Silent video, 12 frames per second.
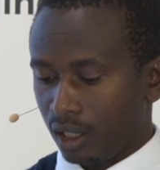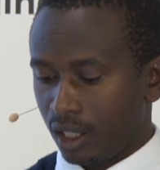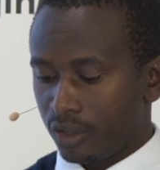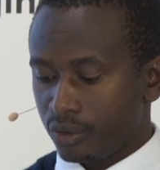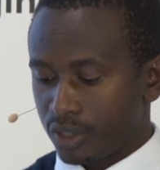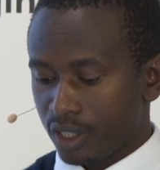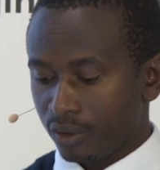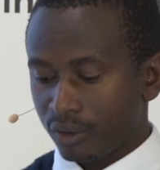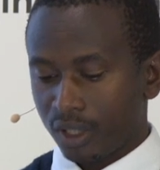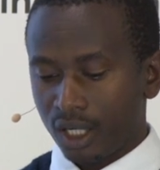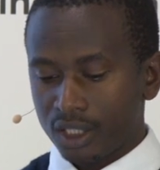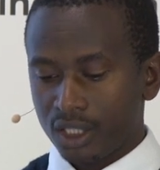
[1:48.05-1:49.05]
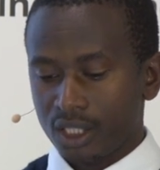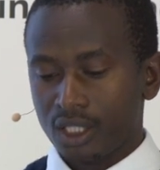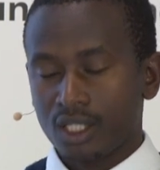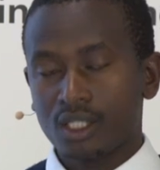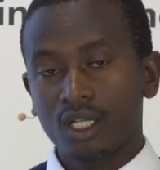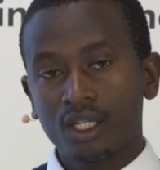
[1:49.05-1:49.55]
use agriculture
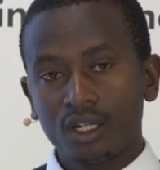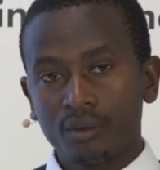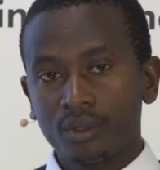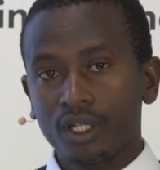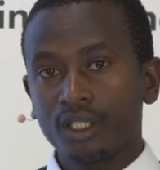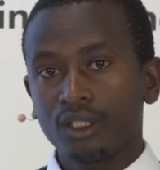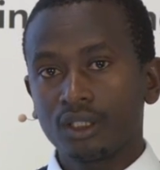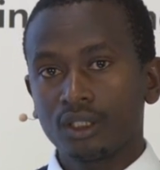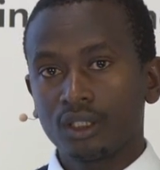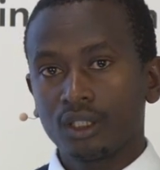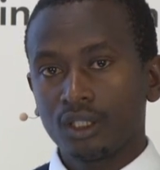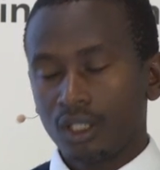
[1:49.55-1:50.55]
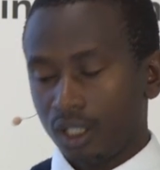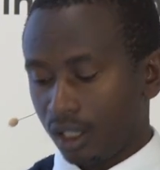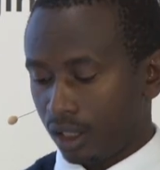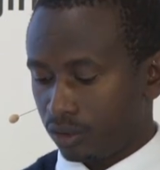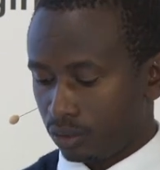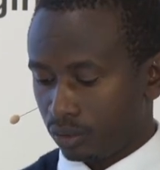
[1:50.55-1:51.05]
sustainably
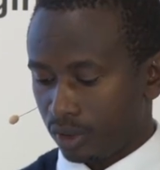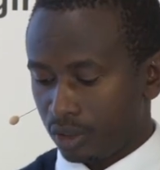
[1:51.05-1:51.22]
to